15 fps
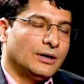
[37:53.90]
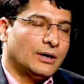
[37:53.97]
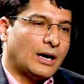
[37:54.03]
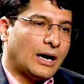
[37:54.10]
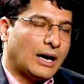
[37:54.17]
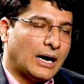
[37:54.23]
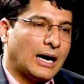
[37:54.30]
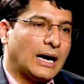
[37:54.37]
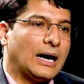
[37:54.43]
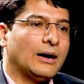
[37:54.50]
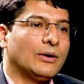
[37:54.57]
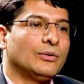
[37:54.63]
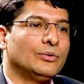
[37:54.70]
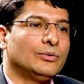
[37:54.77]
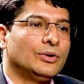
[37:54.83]

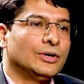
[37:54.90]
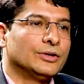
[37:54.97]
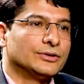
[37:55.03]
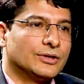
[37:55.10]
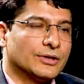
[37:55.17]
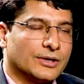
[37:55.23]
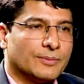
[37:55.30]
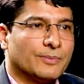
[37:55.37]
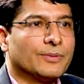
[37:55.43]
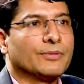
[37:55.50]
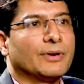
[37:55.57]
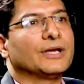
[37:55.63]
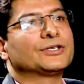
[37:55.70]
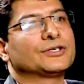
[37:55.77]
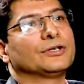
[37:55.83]
how the
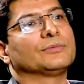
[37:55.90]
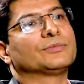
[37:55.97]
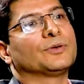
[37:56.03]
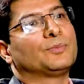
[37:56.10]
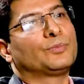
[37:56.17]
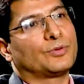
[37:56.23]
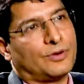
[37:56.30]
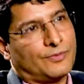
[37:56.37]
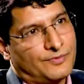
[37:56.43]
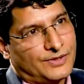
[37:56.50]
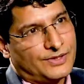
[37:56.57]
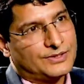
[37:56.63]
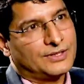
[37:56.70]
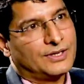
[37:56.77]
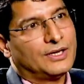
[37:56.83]
reparation of the
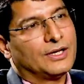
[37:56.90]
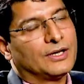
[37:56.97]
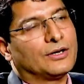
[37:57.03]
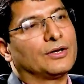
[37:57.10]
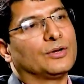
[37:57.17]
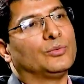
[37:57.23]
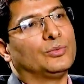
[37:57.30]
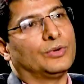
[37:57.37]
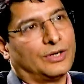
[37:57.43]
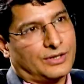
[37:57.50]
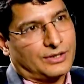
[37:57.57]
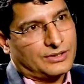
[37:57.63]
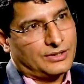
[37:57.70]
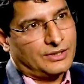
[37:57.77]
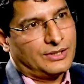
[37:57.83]
profit gonna
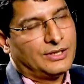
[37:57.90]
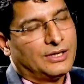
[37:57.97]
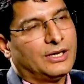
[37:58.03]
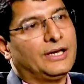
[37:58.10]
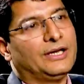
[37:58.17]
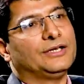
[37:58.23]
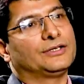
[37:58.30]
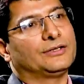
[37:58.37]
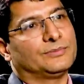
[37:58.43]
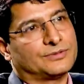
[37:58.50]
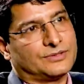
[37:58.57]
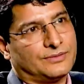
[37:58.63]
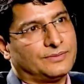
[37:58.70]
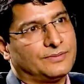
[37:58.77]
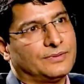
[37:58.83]
work in terms
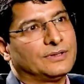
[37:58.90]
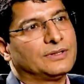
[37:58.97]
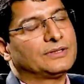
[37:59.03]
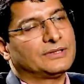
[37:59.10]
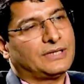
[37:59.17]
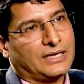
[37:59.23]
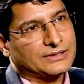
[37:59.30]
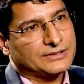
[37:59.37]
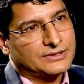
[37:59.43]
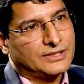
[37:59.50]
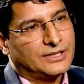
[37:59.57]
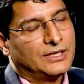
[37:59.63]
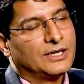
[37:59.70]
of tax.